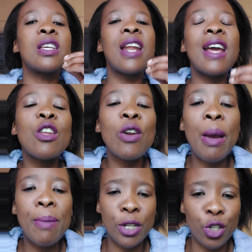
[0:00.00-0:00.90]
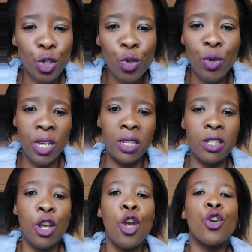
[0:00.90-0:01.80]
Scenario number two
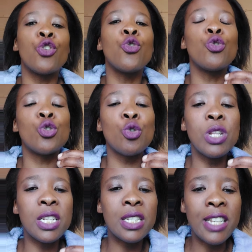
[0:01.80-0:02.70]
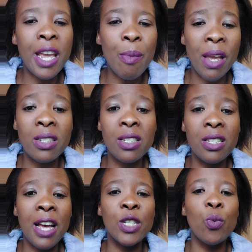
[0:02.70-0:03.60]
is you do the same
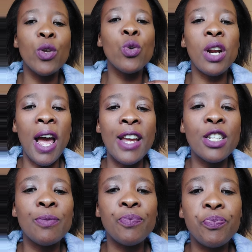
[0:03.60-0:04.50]
exercise where you write